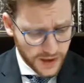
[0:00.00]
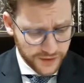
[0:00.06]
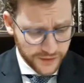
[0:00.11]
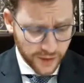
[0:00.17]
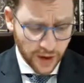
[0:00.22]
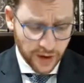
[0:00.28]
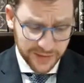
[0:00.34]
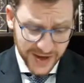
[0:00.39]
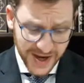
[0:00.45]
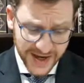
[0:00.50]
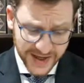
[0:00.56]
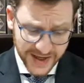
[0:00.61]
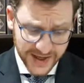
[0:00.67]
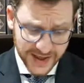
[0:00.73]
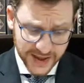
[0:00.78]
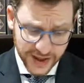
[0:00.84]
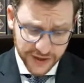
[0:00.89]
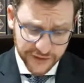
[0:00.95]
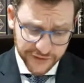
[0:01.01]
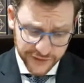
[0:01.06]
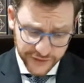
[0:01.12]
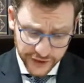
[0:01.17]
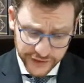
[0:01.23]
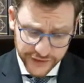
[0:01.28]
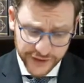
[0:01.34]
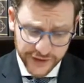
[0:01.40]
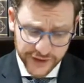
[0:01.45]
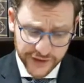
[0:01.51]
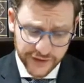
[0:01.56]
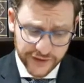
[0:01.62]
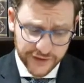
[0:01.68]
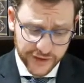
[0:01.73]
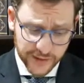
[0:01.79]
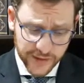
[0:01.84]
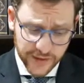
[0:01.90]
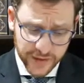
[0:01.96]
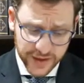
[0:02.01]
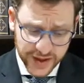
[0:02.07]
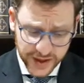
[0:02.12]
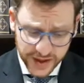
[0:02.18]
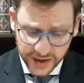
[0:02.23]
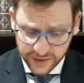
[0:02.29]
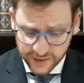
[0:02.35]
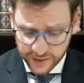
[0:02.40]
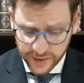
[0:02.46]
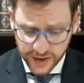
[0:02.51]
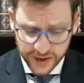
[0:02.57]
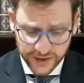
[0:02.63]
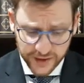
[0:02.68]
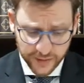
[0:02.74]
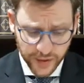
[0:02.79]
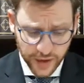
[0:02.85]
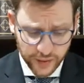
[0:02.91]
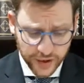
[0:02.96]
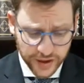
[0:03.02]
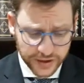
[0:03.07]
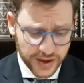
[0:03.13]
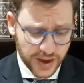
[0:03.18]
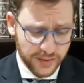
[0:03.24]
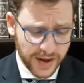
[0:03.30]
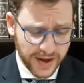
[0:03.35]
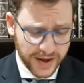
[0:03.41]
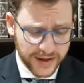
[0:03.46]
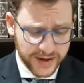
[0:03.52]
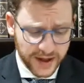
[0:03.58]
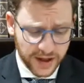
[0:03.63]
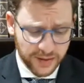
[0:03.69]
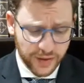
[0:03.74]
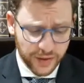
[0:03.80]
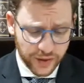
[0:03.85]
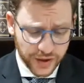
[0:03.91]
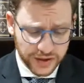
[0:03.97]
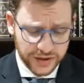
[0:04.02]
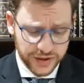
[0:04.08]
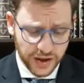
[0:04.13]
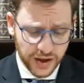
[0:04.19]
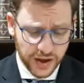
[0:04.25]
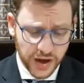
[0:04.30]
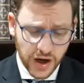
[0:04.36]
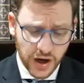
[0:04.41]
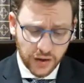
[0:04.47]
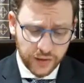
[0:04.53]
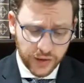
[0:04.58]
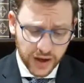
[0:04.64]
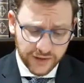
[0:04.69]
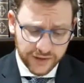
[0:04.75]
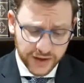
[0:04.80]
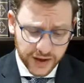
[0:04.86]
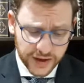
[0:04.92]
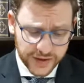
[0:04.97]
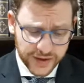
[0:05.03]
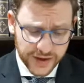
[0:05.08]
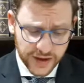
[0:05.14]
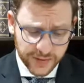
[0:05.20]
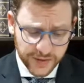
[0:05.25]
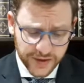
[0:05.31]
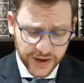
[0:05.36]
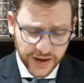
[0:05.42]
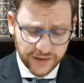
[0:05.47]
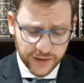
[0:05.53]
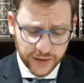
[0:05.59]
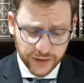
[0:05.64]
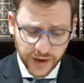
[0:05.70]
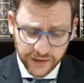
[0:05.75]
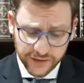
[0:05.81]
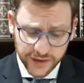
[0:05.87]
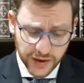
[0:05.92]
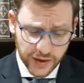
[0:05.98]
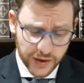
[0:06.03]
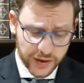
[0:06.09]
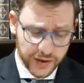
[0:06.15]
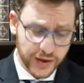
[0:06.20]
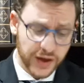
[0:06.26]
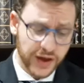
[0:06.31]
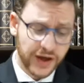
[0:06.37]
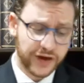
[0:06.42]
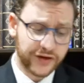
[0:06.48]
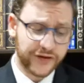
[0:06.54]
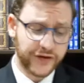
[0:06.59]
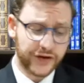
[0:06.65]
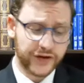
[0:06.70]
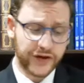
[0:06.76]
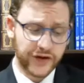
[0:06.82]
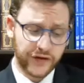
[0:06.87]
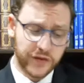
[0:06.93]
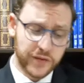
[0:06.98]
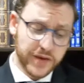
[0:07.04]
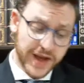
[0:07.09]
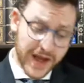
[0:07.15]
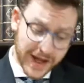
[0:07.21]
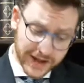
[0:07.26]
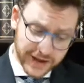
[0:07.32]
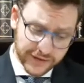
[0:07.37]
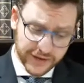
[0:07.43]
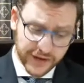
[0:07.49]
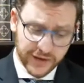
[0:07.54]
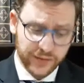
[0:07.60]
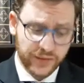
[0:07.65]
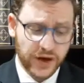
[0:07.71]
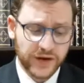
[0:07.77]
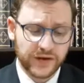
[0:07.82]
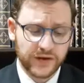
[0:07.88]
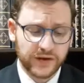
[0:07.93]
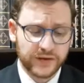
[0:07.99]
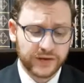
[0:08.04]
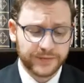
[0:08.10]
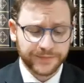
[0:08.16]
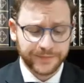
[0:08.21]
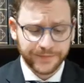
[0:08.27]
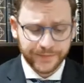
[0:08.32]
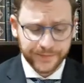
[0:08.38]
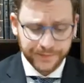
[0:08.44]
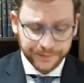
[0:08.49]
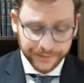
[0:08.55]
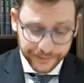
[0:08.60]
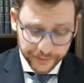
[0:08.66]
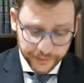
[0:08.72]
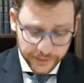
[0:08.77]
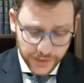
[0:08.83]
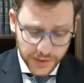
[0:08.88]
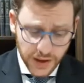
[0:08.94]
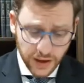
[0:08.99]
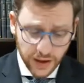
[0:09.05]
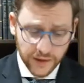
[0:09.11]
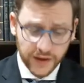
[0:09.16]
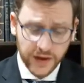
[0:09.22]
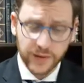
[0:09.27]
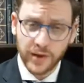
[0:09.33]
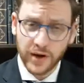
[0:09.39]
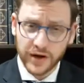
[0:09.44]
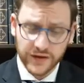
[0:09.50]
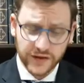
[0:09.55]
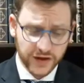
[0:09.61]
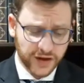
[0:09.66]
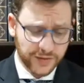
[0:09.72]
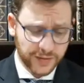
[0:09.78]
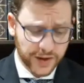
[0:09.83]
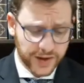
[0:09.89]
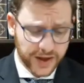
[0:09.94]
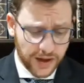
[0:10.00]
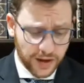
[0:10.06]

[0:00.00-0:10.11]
So Abaye inferred this from the beginning of the Brisa, Meiresha. Abaye diak Meiresha. Rava diak Miseifa. Rava inferred this from the end of this Brisa. The Gemara is going to explain